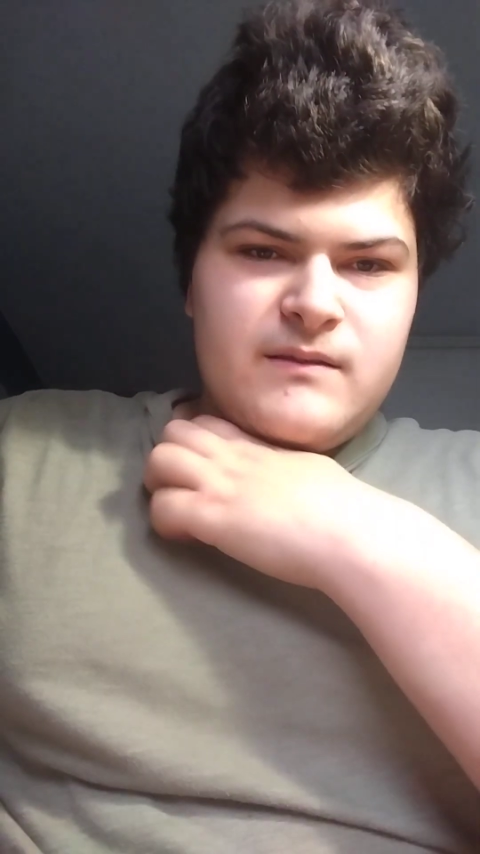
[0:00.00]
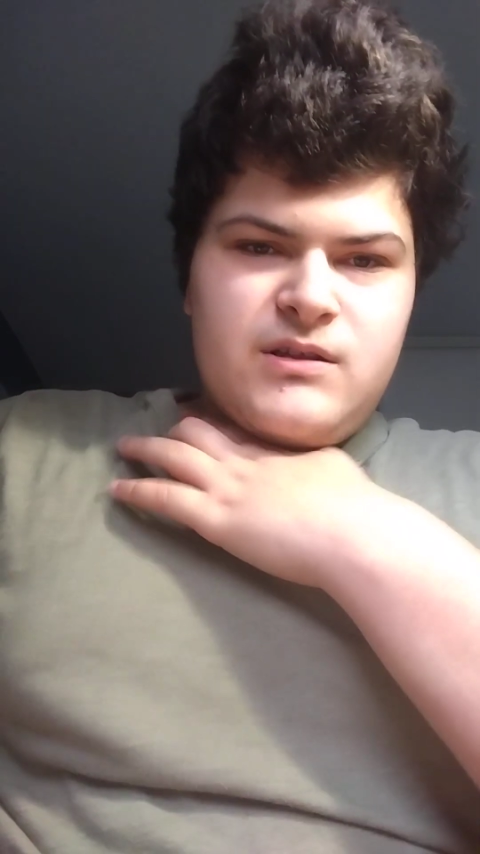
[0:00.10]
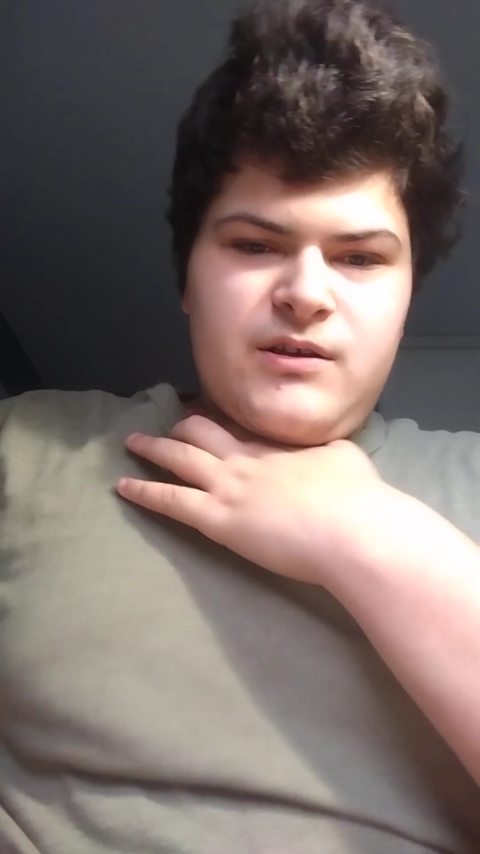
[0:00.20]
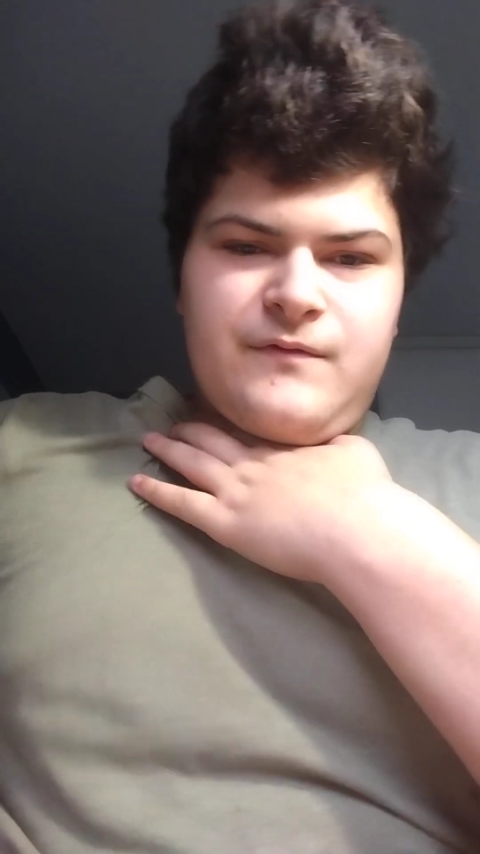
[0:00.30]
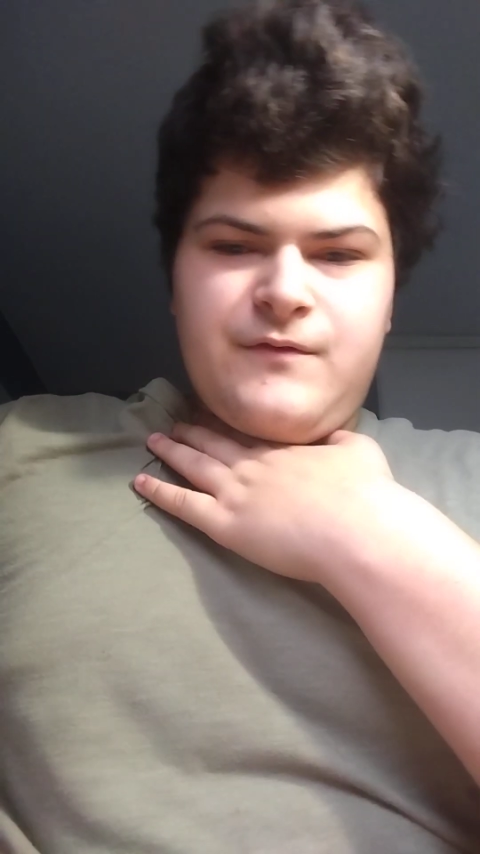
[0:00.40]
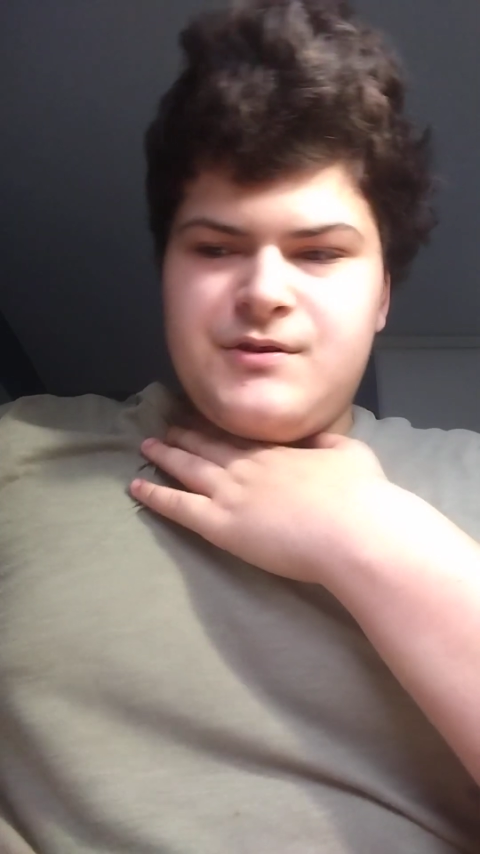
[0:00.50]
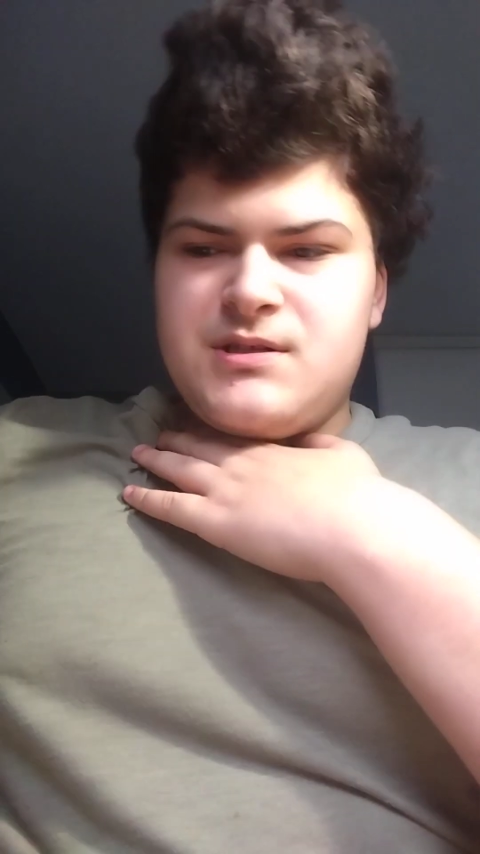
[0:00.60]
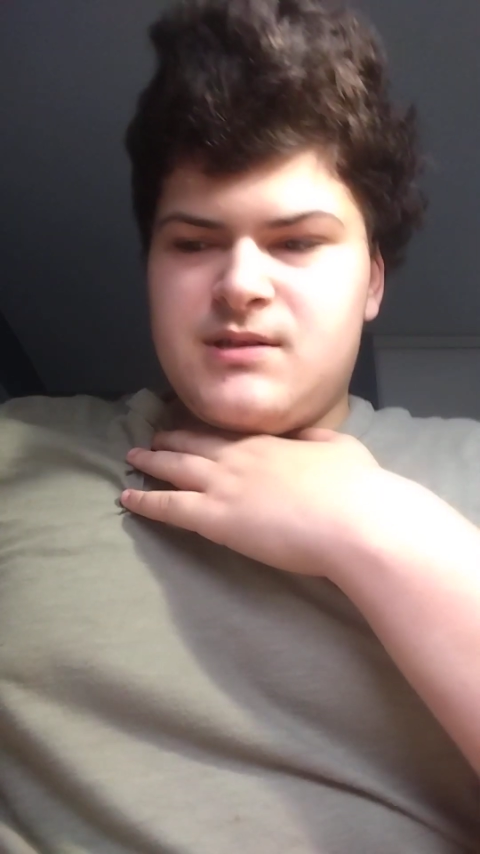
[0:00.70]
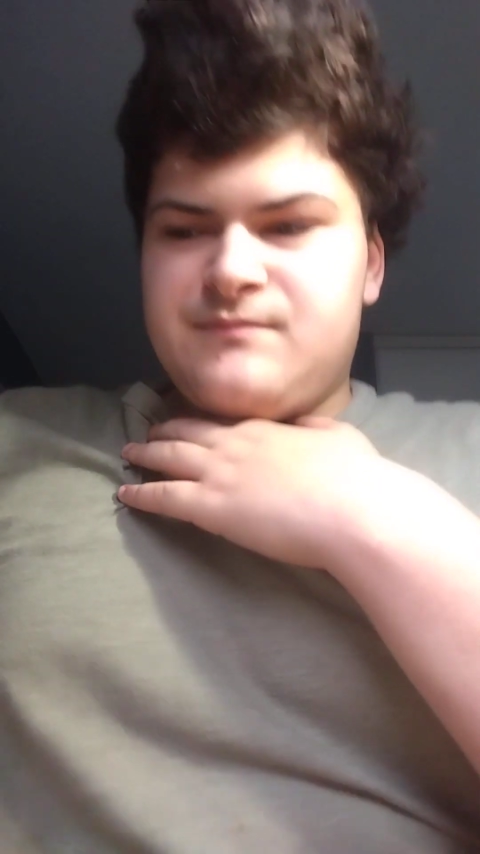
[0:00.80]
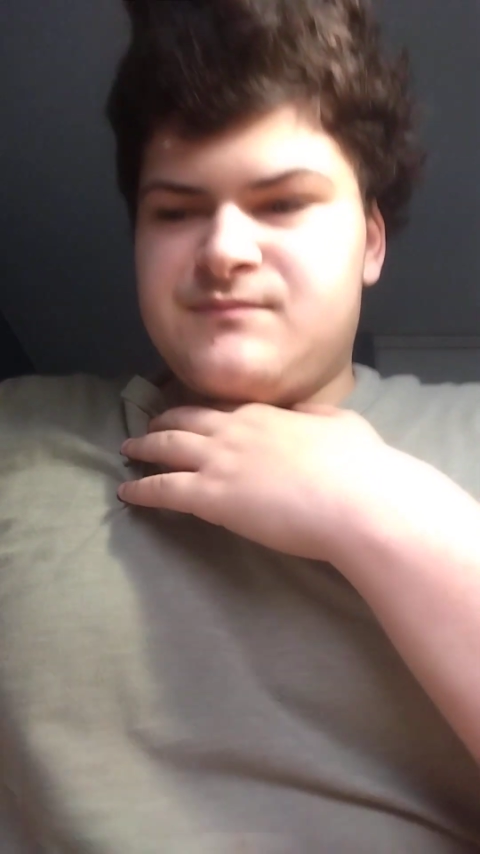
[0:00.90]
The
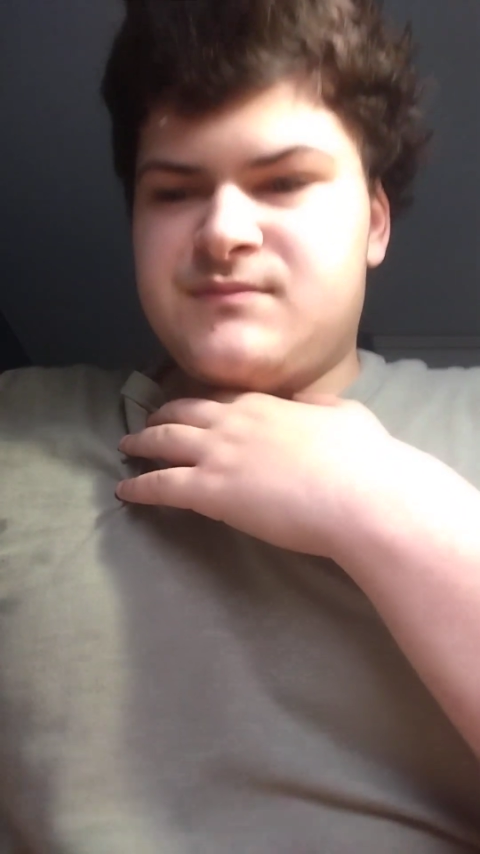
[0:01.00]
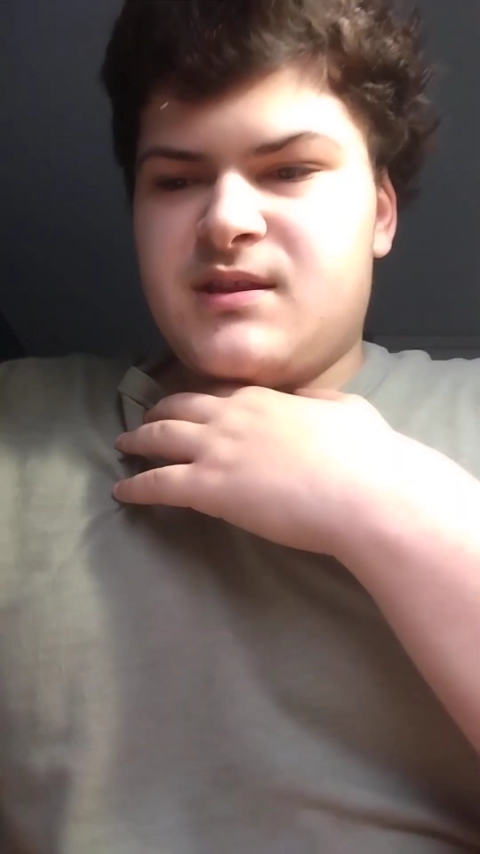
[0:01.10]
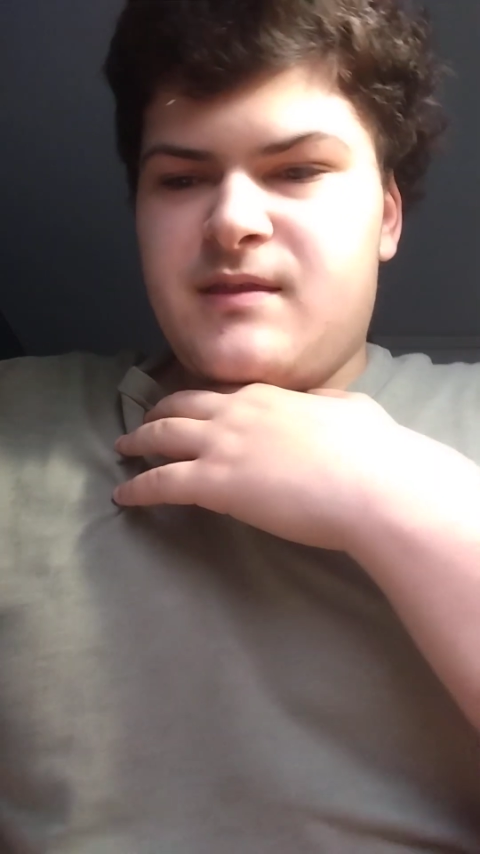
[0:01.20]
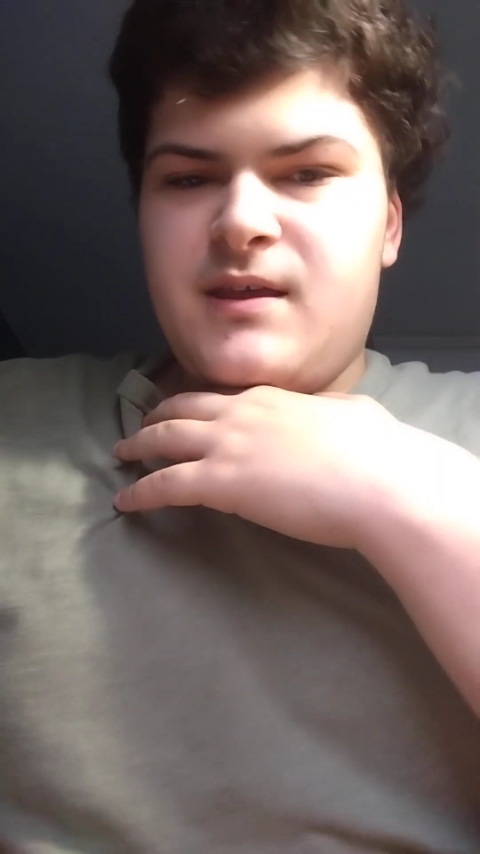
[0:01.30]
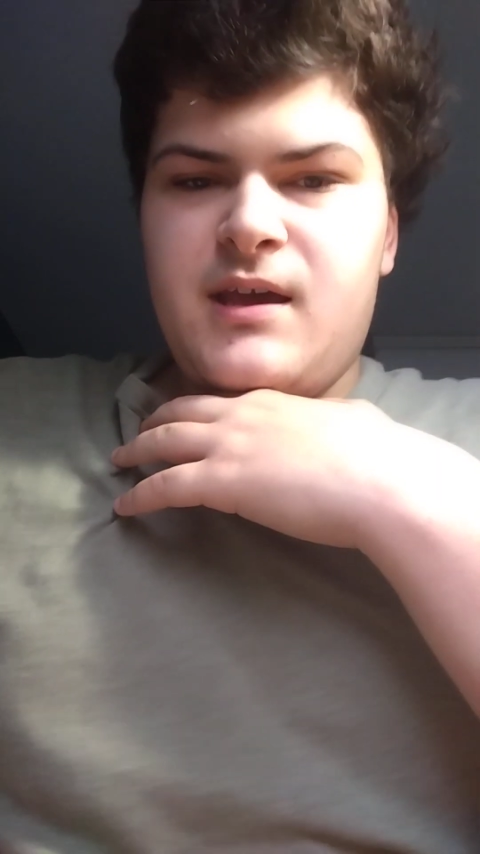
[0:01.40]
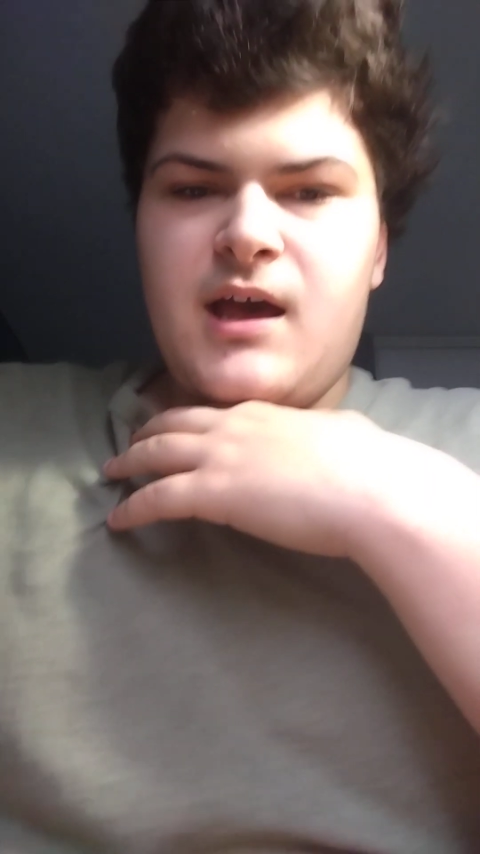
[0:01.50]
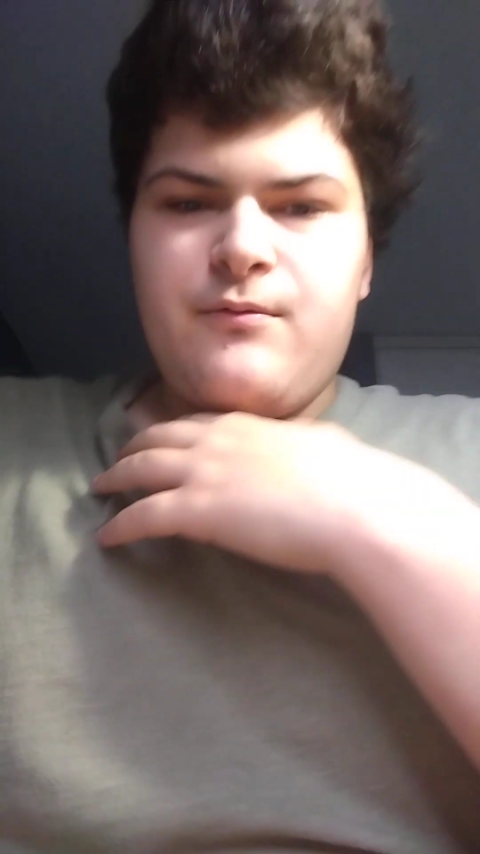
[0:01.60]
first thing